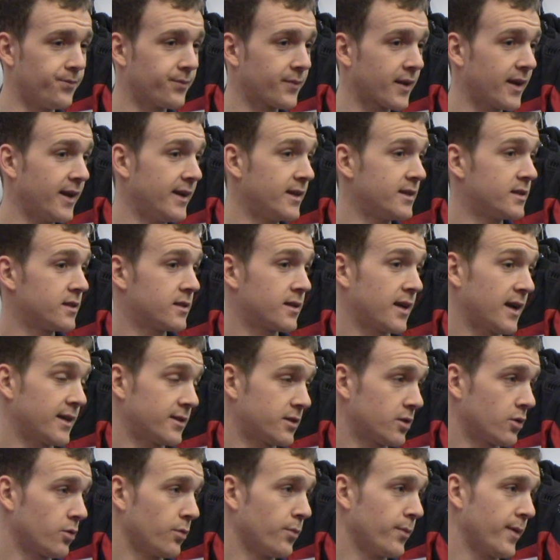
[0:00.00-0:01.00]
he's had
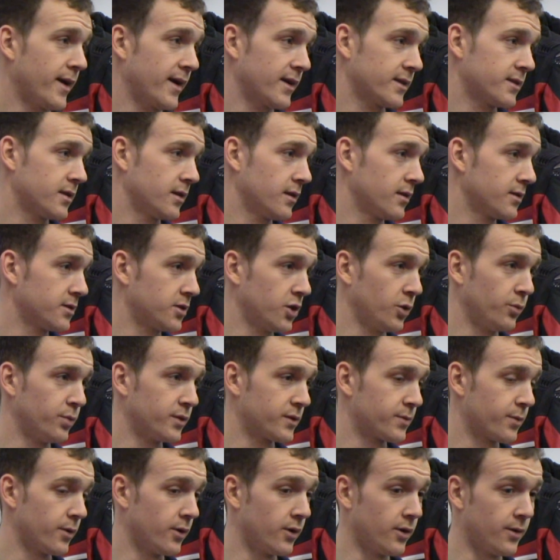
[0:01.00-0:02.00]
to come back to
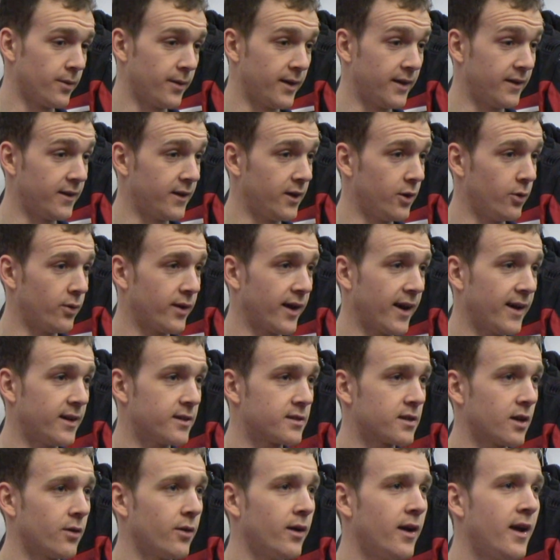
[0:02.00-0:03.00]
Supersport in the UK.
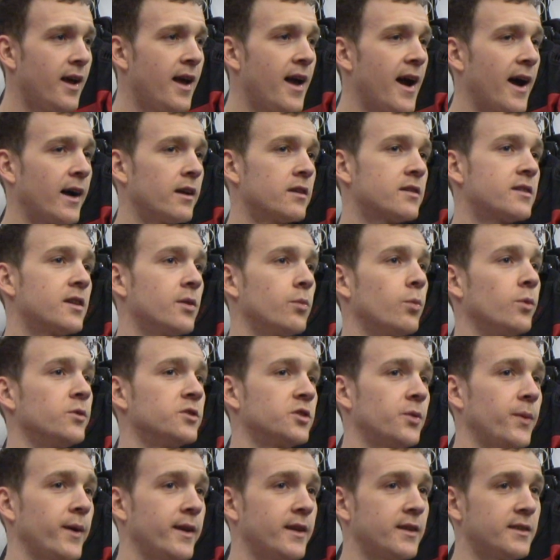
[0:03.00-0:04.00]
So I just didn't want
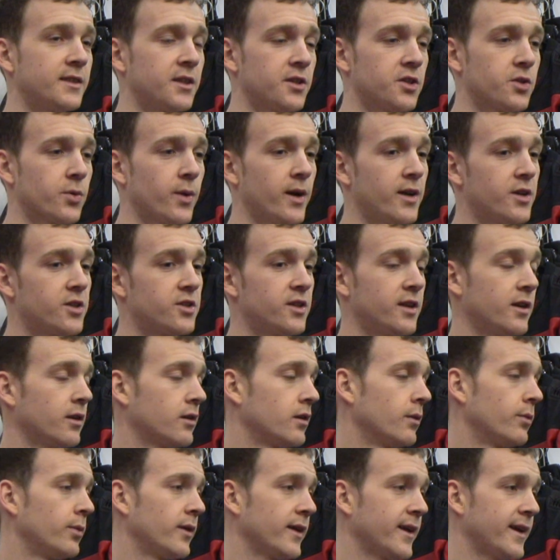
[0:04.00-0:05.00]
to be in a situation in a
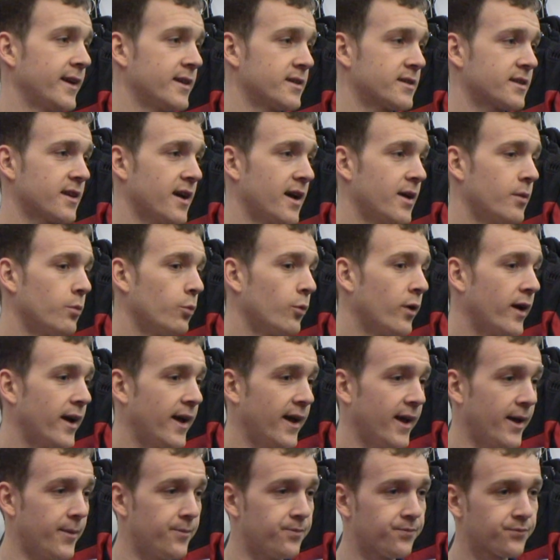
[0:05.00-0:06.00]
couple of years' time
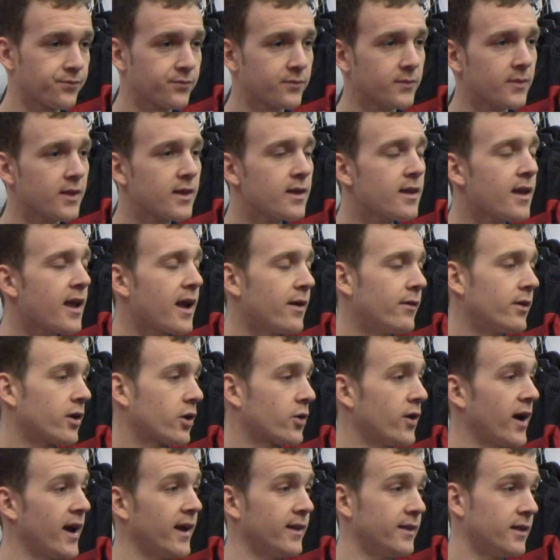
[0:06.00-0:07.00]
where I
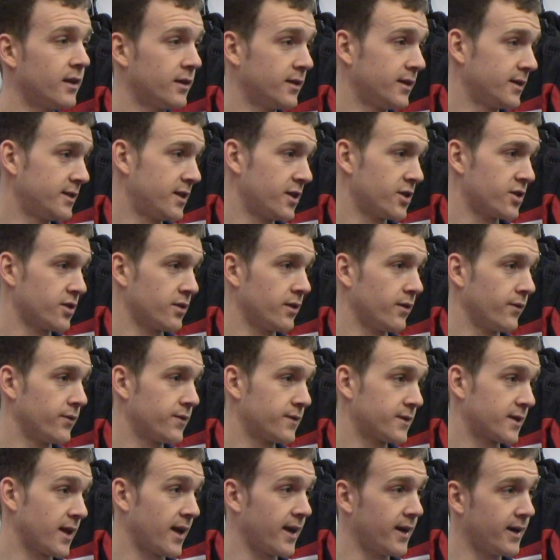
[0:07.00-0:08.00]
regretted the decision of
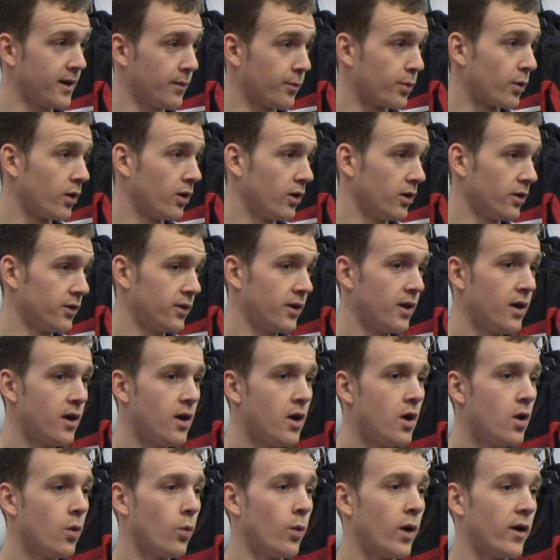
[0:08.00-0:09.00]
staying abroad,
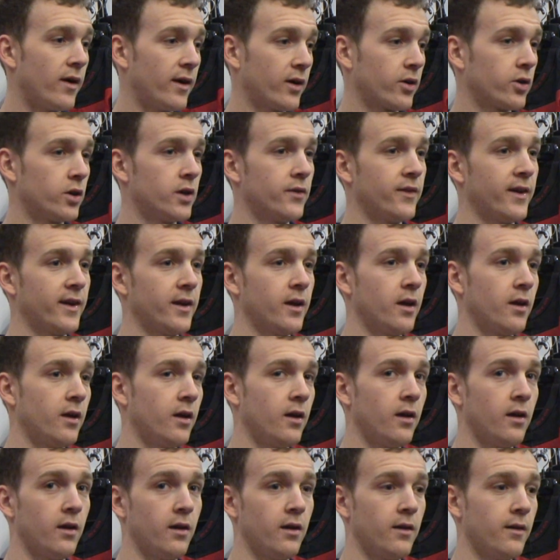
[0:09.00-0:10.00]
where I could have had